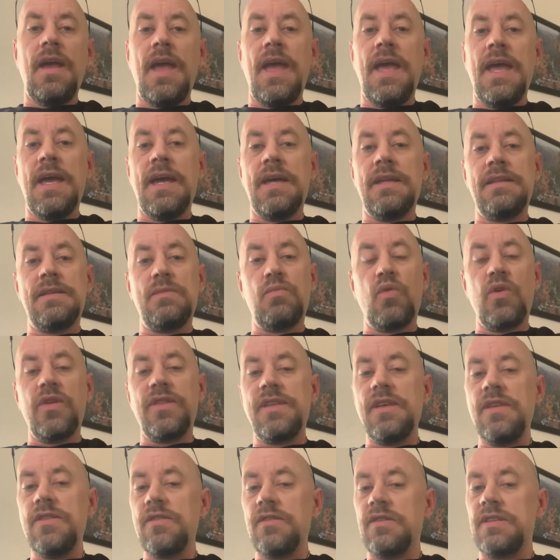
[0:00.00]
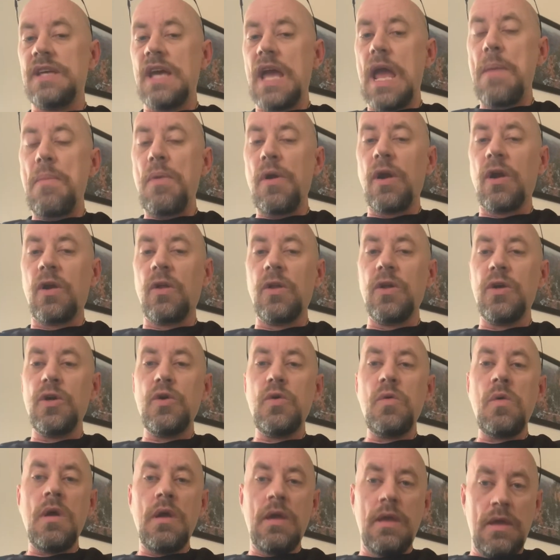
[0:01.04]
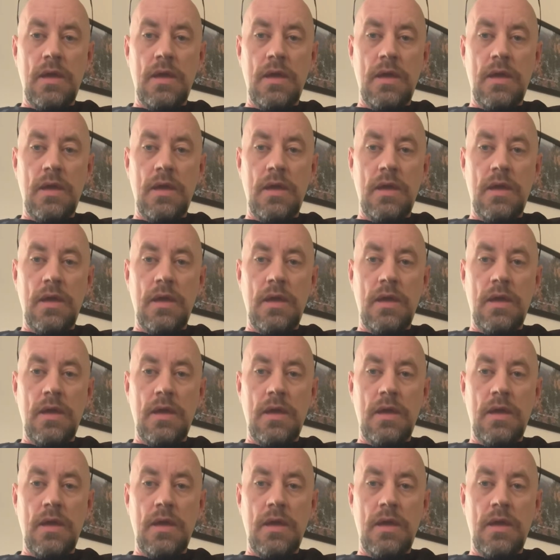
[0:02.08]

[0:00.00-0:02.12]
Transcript: And with either tape or glue,